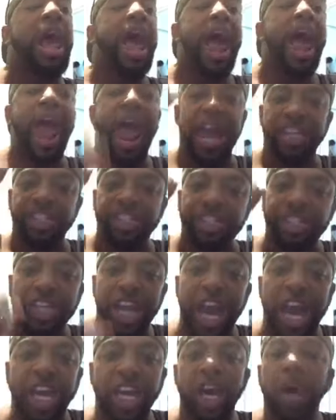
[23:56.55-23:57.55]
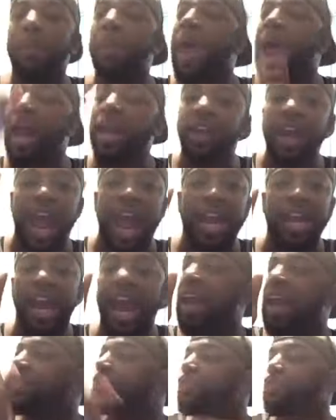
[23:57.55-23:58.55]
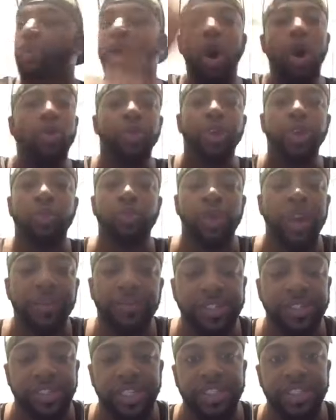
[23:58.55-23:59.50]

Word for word: and shot up and, and, and thrown in rivers and